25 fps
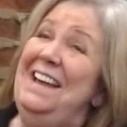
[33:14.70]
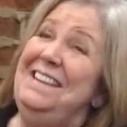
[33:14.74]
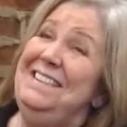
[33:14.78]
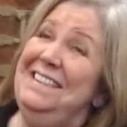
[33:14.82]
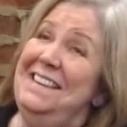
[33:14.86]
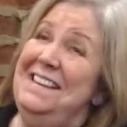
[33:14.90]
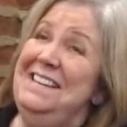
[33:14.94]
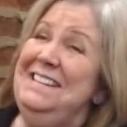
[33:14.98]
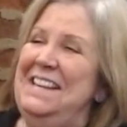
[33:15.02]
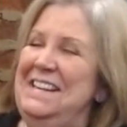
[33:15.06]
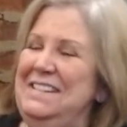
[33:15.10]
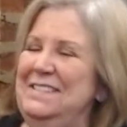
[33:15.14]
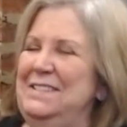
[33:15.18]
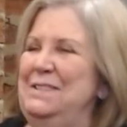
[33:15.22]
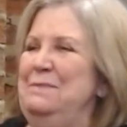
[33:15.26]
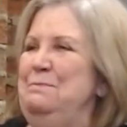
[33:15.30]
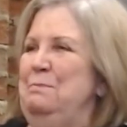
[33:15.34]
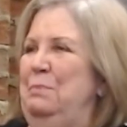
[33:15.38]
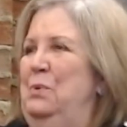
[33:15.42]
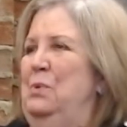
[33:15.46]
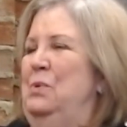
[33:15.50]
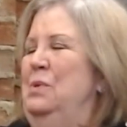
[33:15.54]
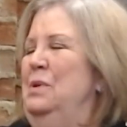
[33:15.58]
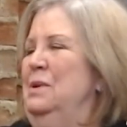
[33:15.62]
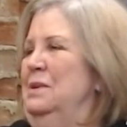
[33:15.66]
And I think
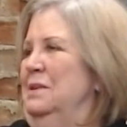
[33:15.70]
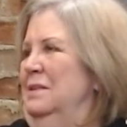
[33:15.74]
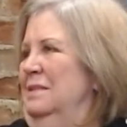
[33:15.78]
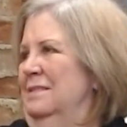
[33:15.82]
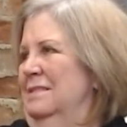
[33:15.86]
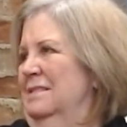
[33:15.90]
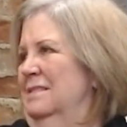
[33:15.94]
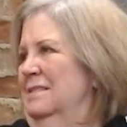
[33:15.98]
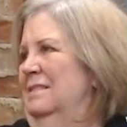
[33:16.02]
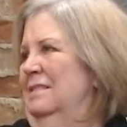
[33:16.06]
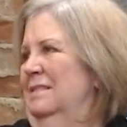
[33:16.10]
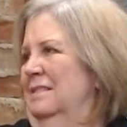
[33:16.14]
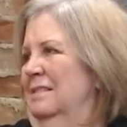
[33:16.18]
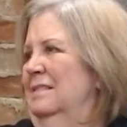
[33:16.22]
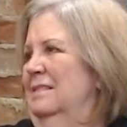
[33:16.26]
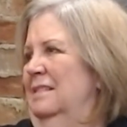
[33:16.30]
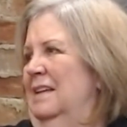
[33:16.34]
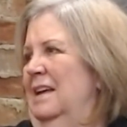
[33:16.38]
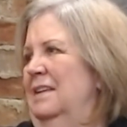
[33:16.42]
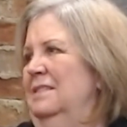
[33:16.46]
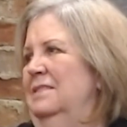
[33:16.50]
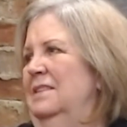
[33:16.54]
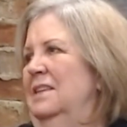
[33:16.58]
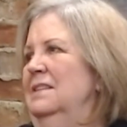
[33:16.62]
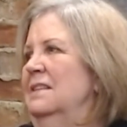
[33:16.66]
that's important.
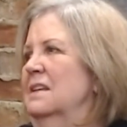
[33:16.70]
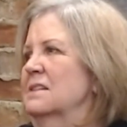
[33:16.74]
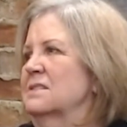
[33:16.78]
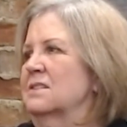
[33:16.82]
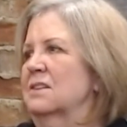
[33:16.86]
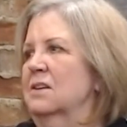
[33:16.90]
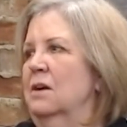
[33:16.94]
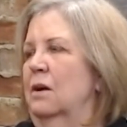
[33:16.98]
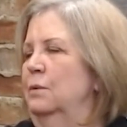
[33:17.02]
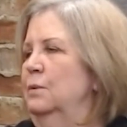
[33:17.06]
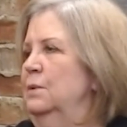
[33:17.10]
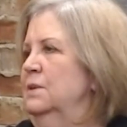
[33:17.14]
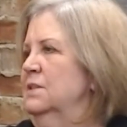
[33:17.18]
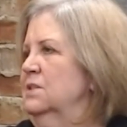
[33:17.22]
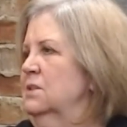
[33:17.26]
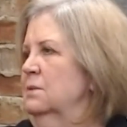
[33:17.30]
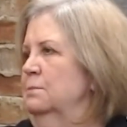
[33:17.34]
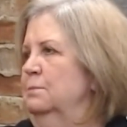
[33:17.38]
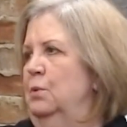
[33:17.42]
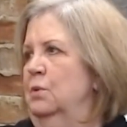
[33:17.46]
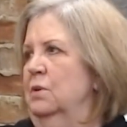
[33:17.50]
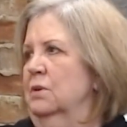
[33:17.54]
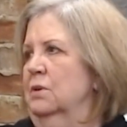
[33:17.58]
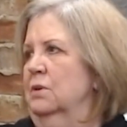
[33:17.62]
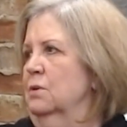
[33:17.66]
I think that's
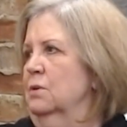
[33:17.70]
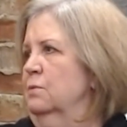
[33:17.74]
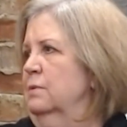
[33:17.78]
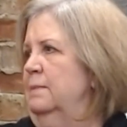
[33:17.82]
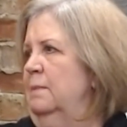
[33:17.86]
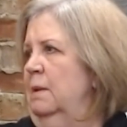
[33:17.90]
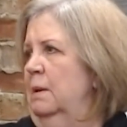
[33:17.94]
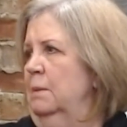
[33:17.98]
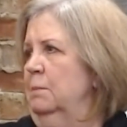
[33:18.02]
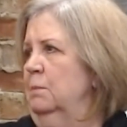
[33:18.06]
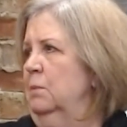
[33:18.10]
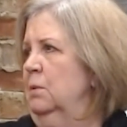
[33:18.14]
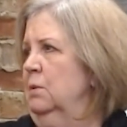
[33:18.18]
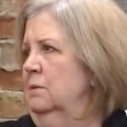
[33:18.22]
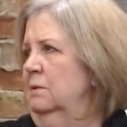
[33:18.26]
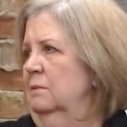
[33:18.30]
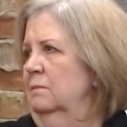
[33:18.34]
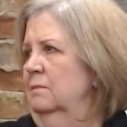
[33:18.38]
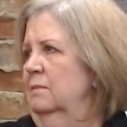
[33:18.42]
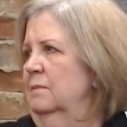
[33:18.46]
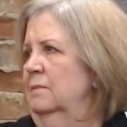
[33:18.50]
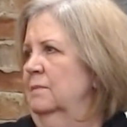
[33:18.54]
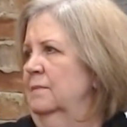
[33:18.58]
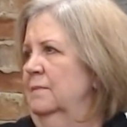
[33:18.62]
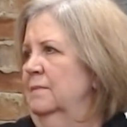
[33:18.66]
always important to
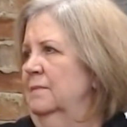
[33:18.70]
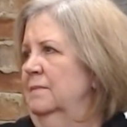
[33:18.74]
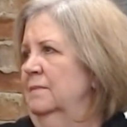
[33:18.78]
remember.